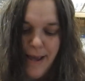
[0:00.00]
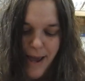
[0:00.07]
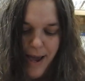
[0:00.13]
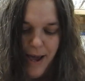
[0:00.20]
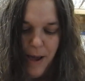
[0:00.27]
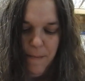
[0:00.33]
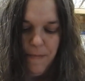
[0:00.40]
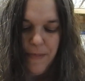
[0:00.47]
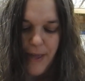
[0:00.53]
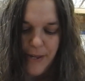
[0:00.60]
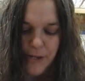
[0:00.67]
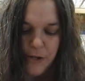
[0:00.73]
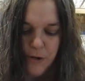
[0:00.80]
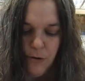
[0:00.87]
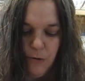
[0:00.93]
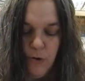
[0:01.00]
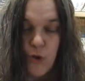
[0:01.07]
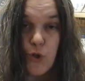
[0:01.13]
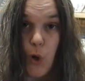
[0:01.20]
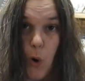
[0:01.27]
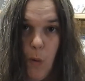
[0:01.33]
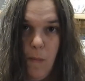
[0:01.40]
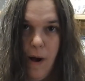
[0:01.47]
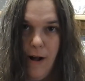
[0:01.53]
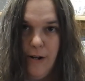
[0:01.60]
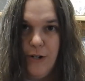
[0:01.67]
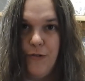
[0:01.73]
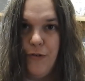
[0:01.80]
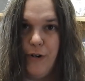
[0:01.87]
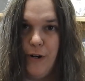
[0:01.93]
thank you so
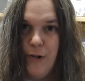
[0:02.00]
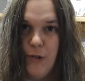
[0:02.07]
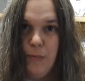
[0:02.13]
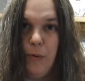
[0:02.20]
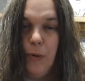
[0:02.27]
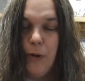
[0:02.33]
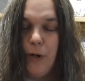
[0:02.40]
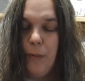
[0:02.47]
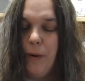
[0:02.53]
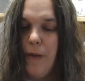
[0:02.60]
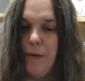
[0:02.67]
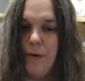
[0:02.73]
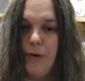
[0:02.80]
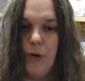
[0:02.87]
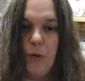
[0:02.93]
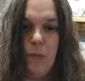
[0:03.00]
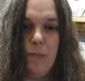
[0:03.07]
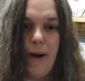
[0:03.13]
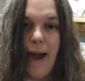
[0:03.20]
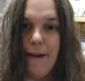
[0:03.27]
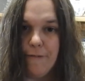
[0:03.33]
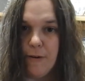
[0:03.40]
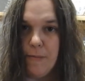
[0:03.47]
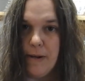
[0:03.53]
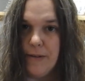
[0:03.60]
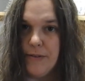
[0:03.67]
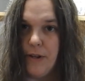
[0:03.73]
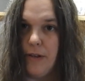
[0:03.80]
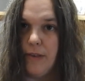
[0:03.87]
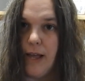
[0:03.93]
much for your support, whether you buy from
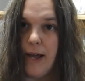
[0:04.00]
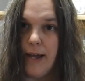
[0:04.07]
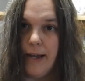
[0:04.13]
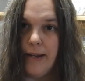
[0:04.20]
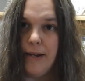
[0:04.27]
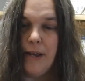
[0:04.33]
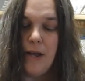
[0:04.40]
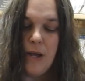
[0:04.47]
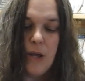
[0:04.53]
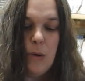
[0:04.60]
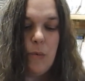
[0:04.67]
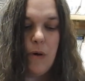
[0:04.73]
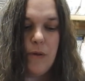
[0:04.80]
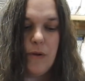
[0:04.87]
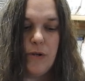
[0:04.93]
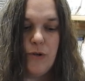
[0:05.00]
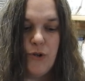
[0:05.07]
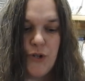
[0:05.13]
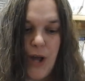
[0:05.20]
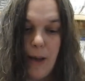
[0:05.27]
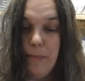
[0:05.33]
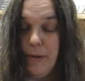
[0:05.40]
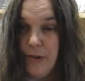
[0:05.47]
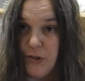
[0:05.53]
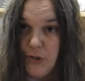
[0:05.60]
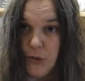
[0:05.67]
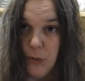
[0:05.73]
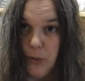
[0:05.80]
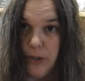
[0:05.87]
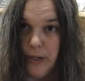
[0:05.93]
us online, whether you shop in
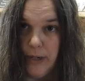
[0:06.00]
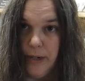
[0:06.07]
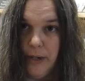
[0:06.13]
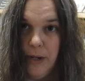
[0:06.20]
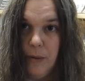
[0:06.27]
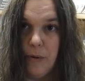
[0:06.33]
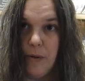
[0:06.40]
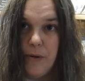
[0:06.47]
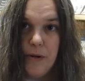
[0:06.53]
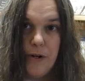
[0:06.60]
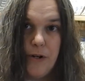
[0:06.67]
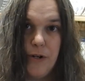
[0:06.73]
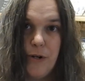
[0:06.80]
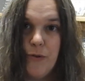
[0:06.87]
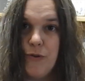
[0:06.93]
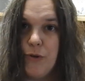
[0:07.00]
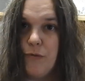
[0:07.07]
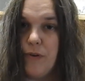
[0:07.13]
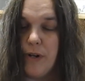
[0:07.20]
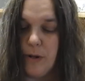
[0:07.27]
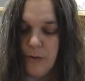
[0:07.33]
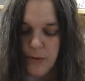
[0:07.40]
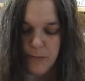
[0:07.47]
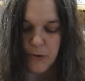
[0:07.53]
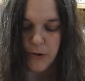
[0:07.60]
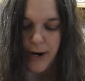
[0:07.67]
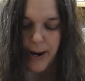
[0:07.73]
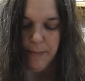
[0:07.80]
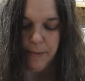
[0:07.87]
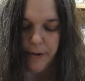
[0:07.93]
store, whether you're a YouTube video
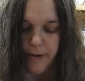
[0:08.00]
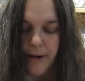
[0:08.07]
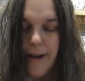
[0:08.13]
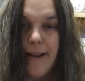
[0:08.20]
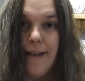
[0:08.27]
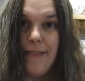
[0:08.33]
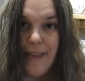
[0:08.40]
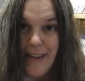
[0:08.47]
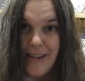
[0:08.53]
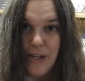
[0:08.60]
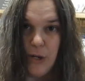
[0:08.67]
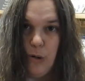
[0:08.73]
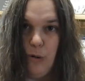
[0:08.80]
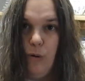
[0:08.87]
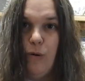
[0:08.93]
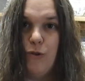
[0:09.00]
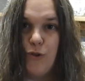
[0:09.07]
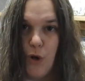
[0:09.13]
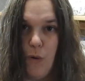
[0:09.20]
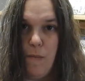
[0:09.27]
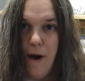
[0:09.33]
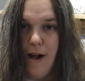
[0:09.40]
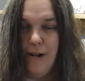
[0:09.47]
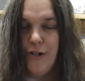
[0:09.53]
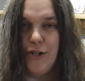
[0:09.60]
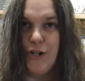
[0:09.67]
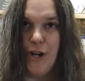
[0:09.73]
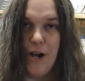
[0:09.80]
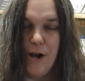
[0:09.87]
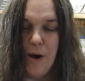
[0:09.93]
subscriber. Thank you so
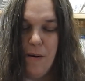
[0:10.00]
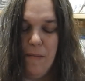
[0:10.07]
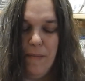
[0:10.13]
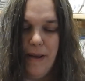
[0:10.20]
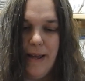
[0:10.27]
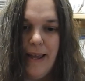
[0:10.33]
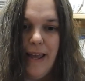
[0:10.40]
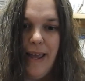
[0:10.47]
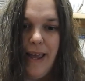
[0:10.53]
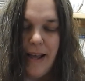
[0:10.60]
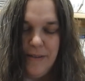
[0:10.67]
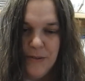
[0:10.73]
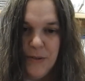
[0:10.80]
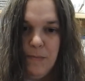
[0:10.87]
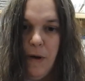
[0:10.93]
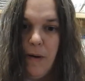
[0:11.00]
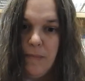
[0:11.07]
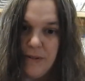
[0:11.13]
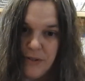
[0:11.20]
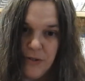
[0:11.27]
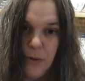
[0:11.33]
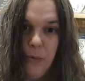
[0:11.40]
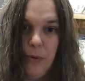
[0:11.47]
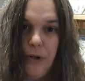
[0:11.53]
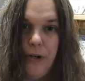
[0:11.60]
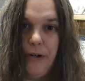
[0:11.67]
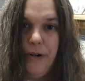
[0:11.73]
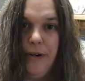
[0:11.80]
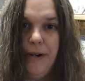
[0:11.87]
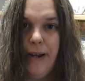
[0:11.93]
much. As a small business
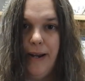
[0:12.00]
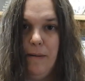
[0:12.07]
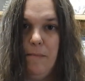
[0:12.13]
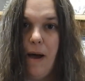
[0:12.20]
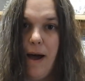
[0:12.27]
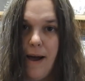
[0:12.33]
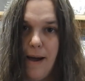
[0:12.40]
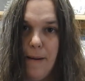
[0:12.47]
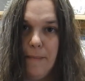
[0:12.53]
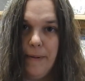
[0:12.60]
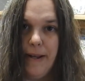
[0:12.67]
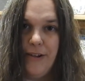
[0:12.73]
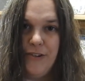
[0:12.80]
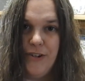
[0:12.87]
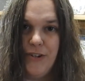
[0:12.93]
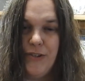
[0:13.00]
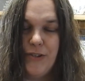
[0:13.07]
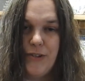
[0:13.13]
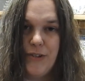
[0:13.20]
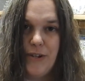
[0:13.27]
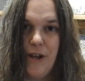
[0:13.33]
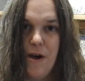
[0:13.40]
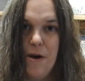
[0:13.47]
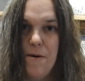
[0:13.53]
owner and a mom, it's just